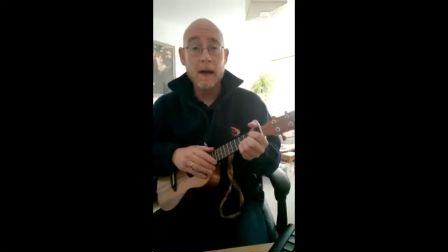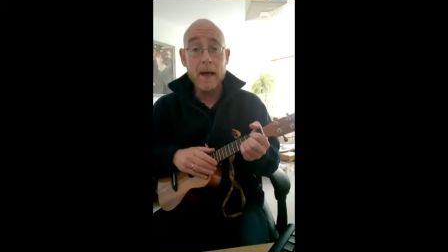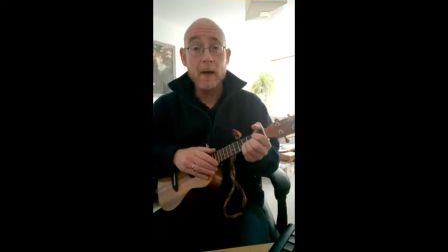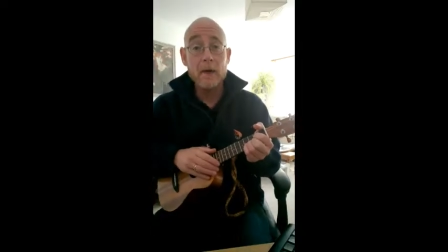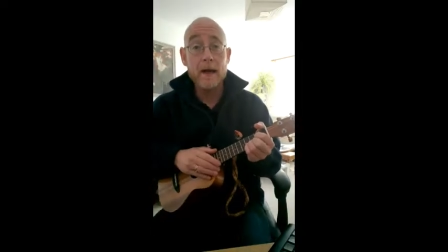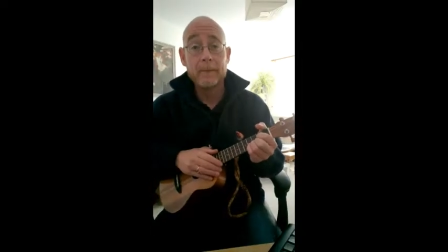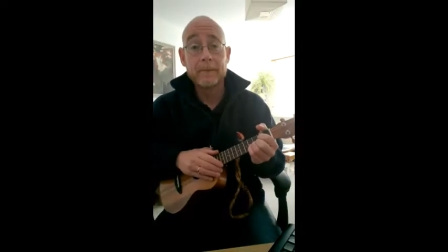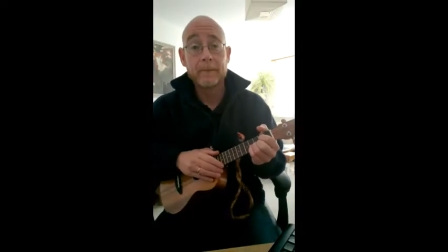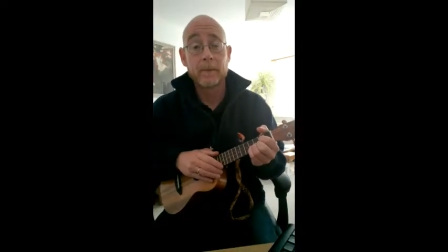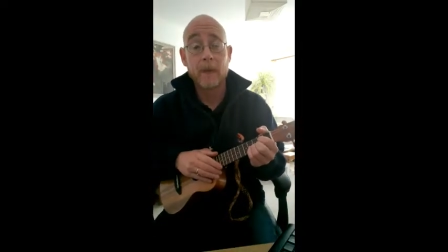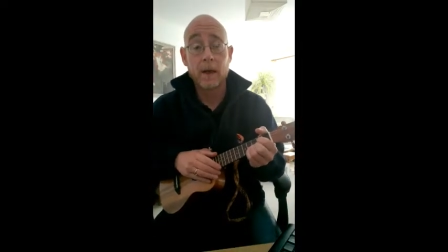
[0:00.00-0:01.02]
Hello there,
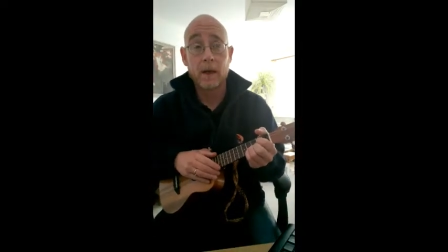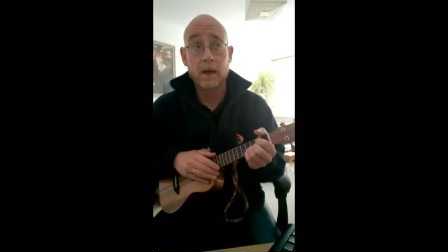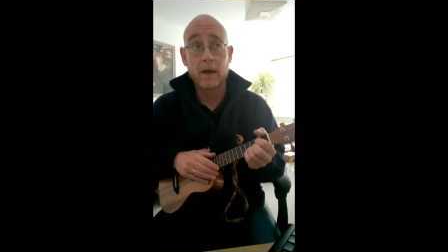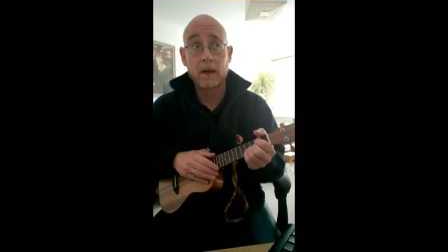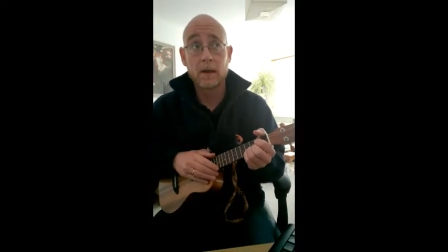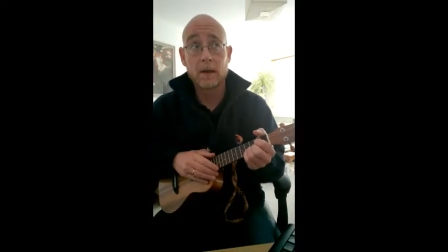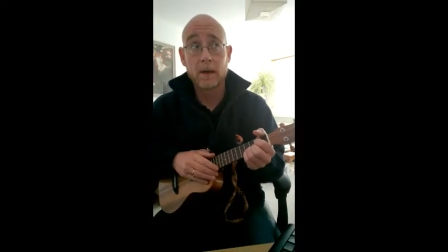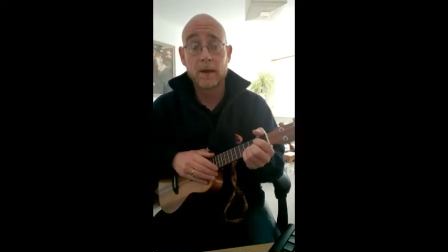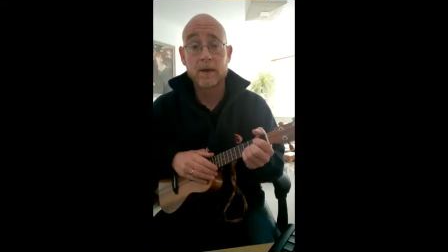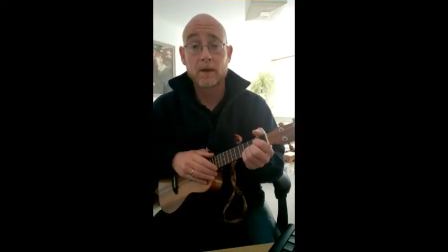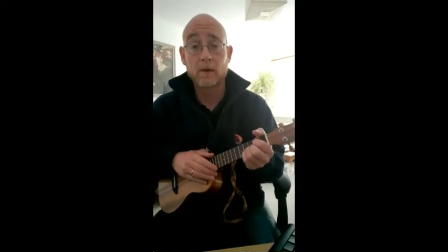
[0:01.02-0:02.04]
uh,
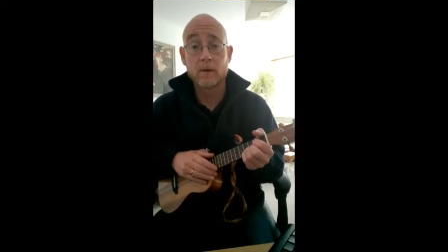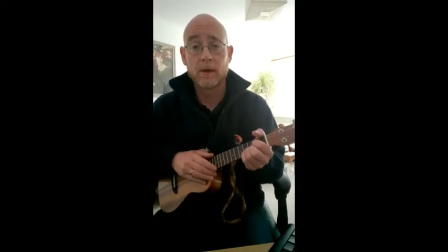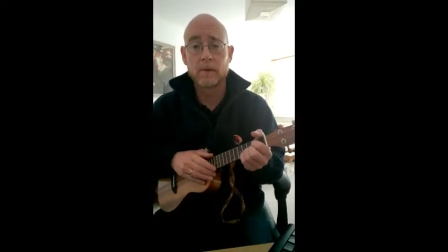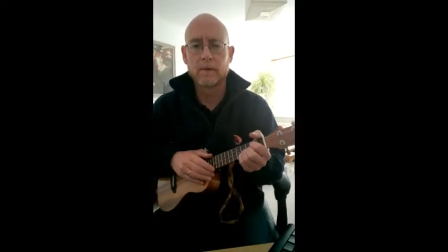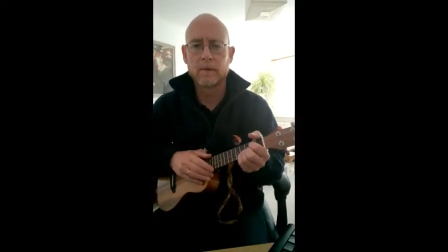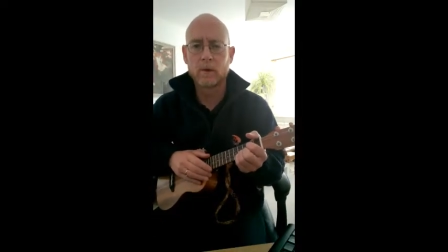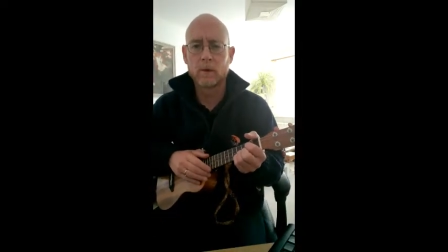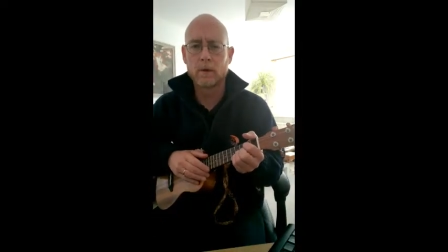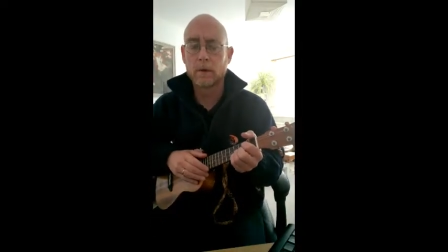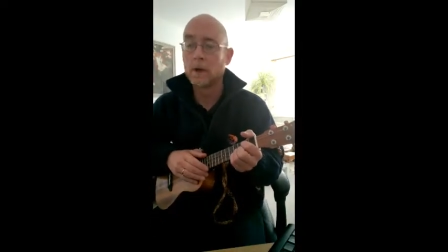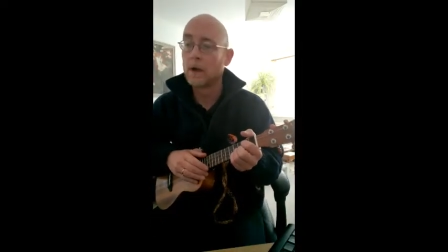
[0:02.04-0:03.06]
quick tutorial
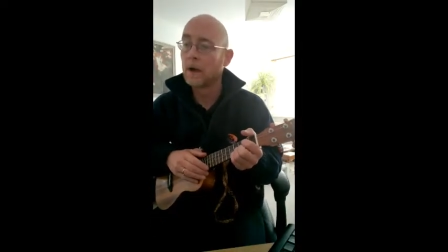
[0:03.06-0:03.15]
for